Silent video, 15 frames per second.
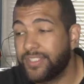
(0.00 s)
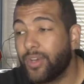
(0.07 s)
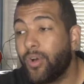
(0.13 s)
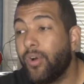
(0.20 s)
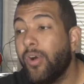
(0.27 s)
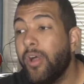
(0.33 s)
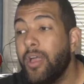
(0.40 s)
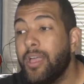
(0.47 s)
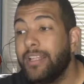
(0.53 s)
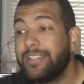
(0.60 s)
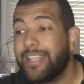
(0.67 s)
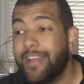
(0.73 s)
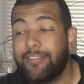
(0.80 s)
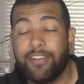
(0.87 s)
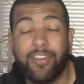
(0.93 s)
So
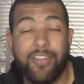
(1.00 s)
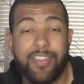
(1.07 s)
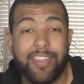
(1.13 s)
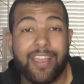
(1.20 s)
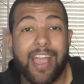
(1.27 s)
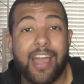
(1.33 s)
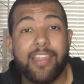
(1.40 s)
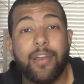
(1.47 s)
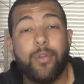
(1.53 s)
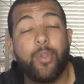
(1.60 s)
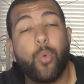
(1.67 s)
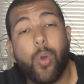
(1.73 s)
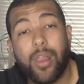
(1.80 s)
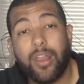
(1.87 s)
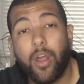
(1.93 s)
definitely the guy that
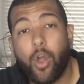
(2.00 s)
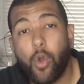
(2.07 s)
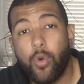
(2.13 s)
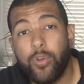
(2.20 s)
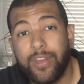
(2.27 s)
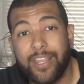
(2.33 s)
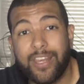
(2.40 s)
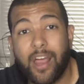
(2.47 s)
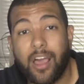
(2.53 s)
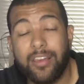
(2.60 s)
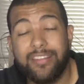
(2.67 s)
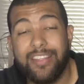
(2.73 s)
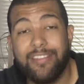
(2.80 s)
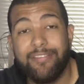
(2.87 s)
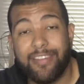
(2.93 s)
you want to hone in
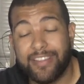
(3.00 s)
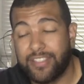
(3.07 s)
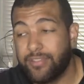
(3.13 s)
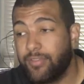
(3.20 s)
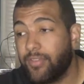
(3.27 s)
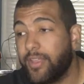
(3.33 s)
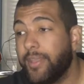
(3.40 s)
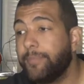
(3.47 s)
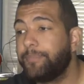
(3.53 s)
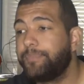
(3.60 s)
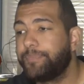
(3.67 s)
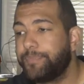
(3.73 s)
on defensively.